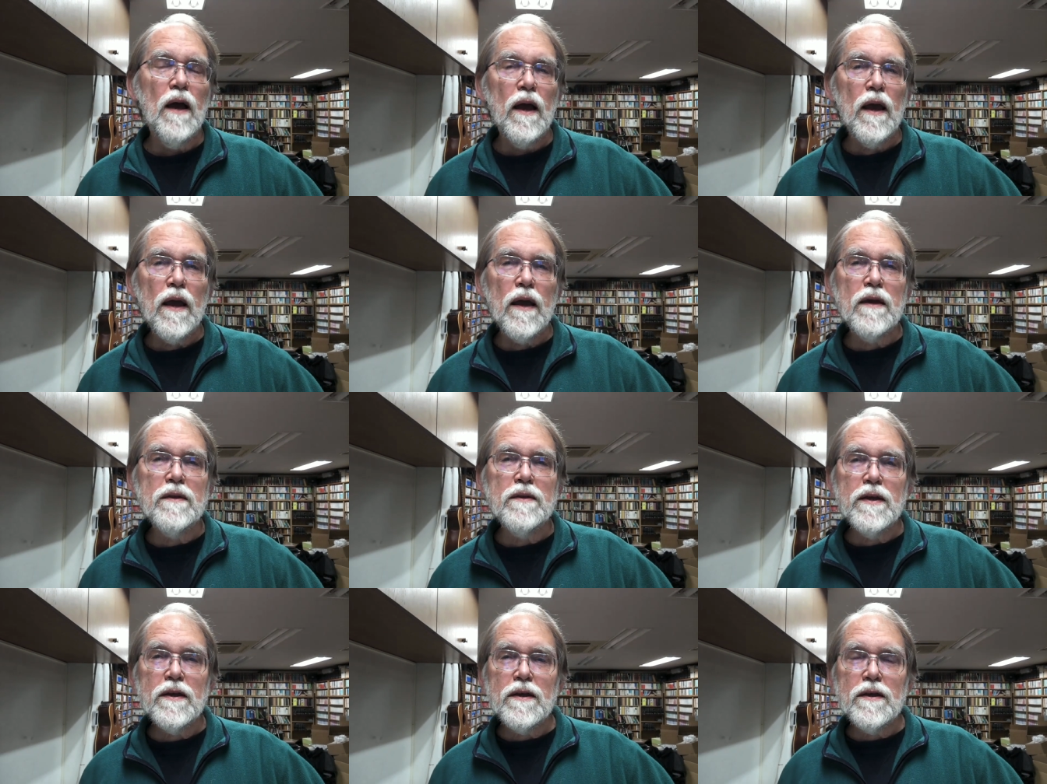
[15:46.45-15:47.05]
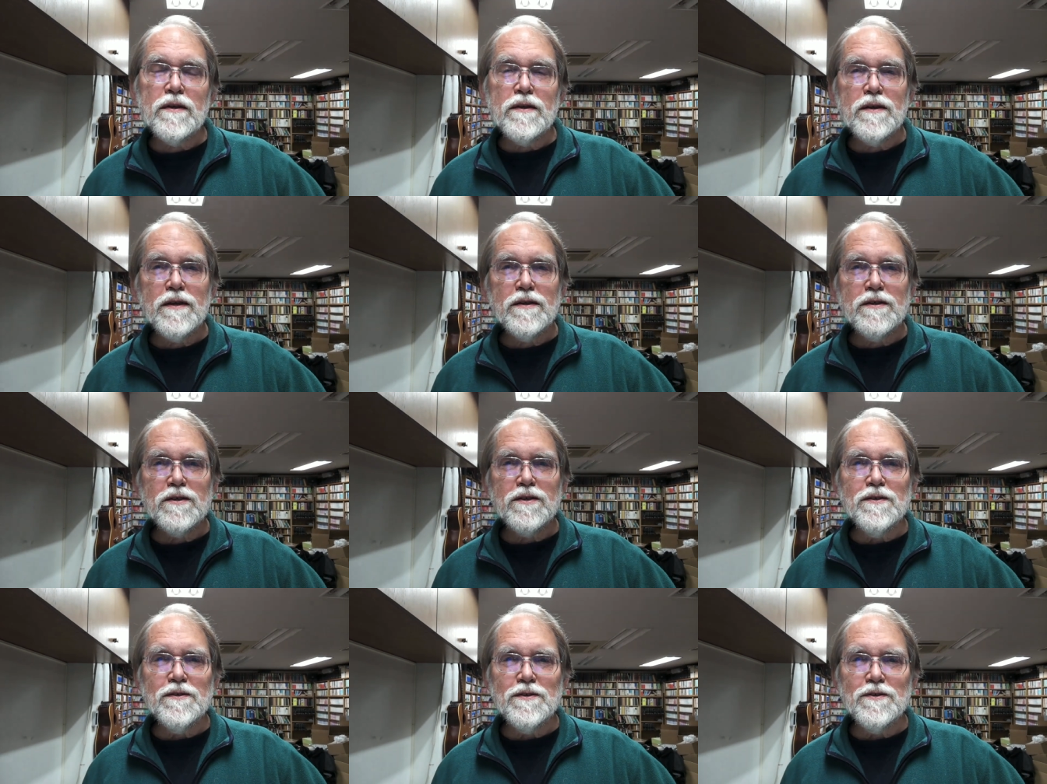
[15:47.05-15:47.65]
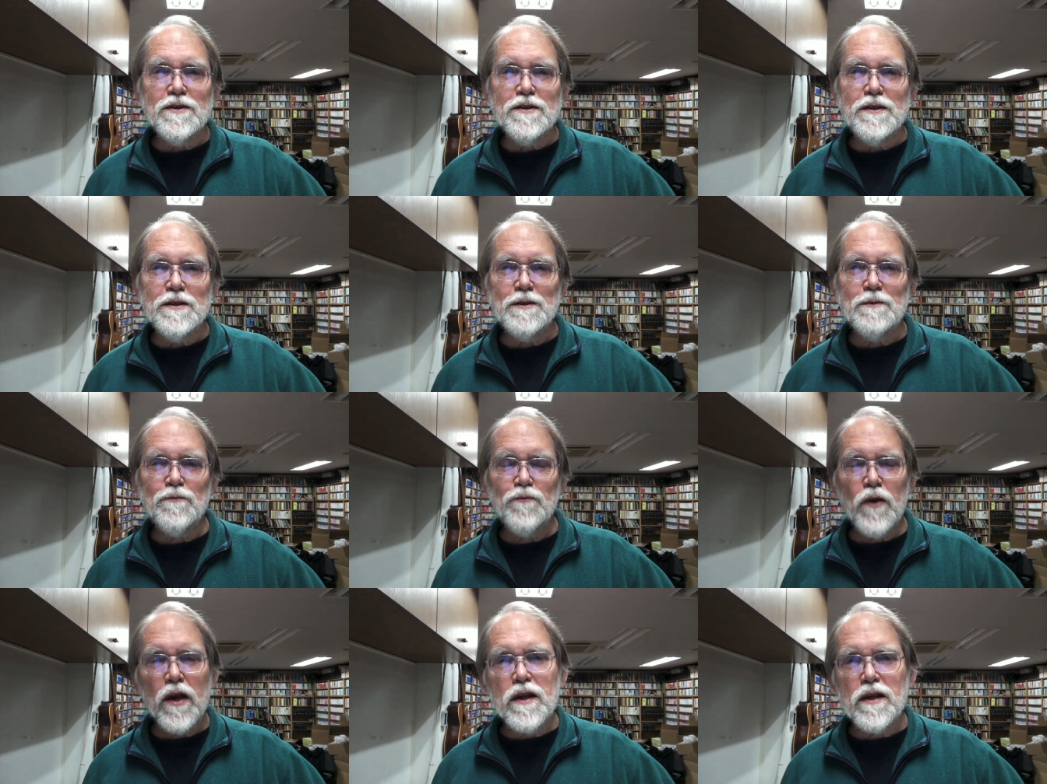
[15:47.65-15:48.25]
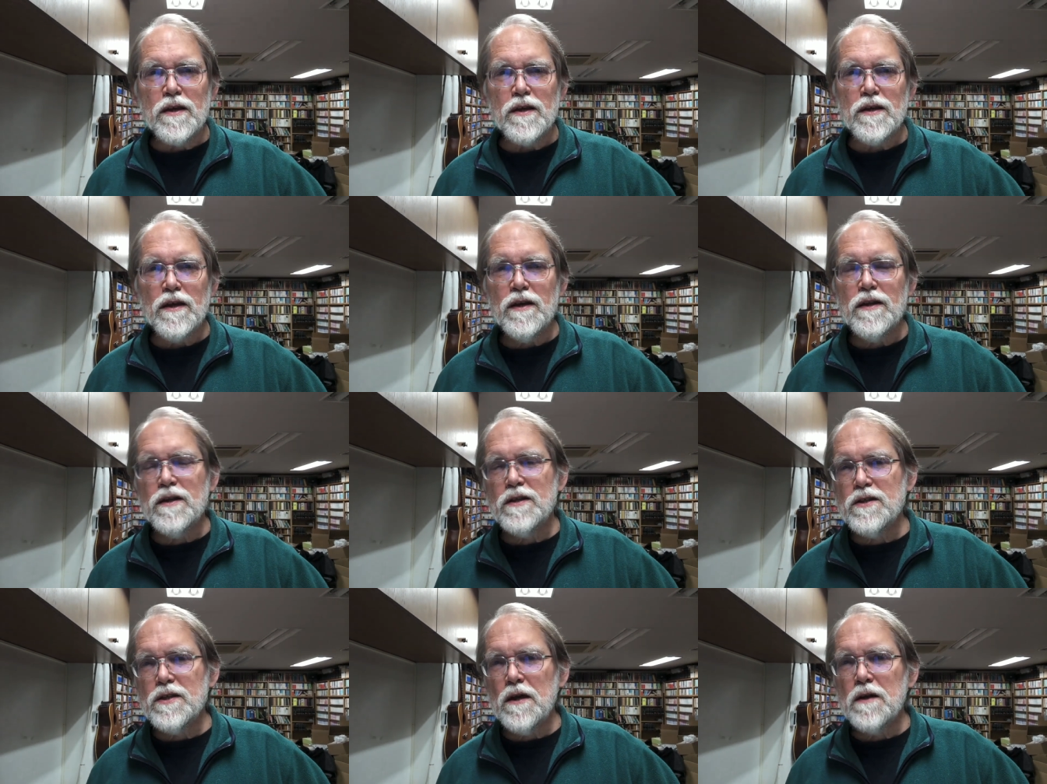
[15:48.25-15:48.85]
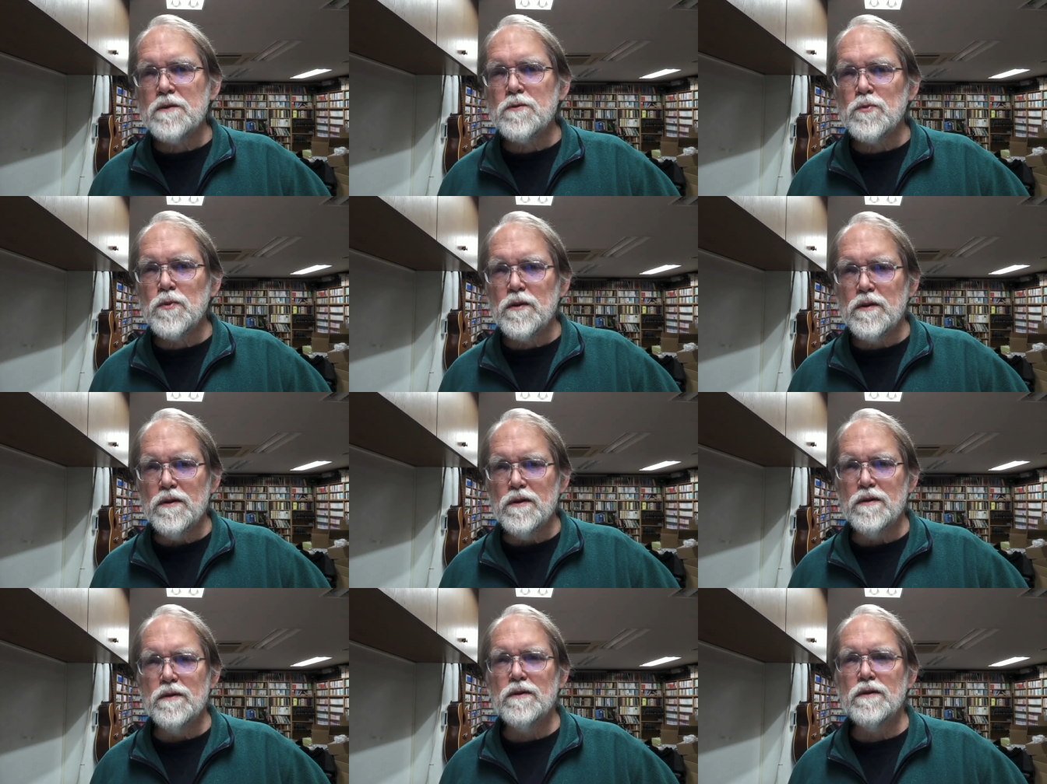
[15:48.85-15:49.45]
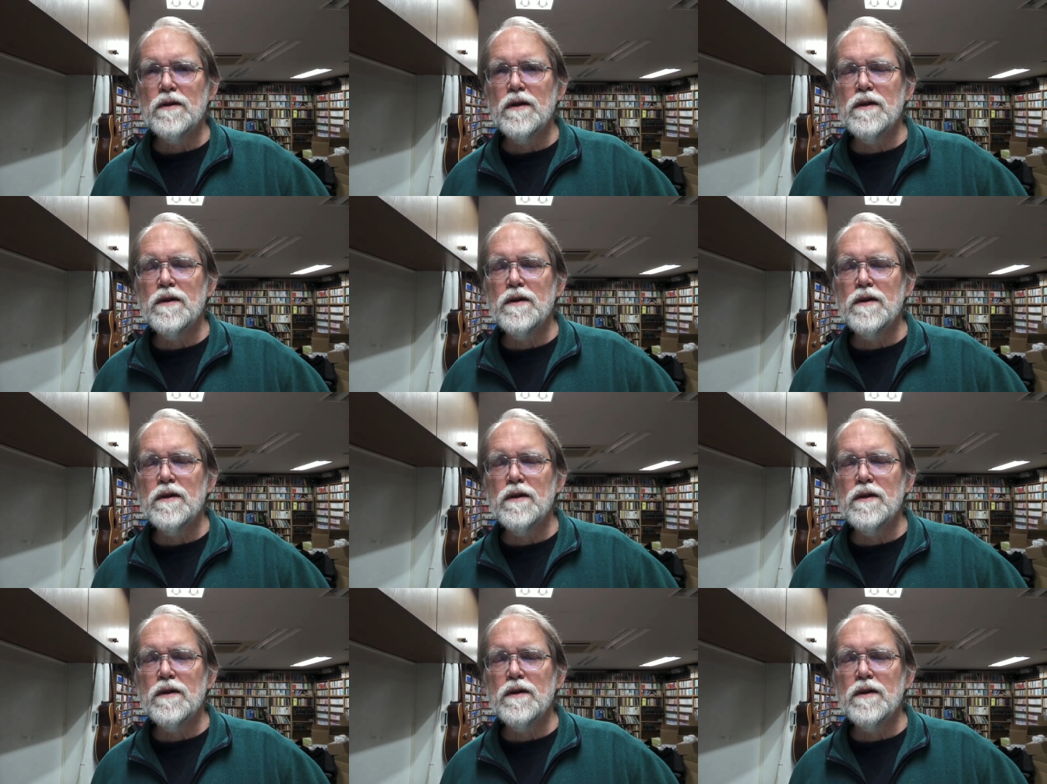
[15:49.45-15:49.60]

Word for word: and that it's friendly, and it chats with you,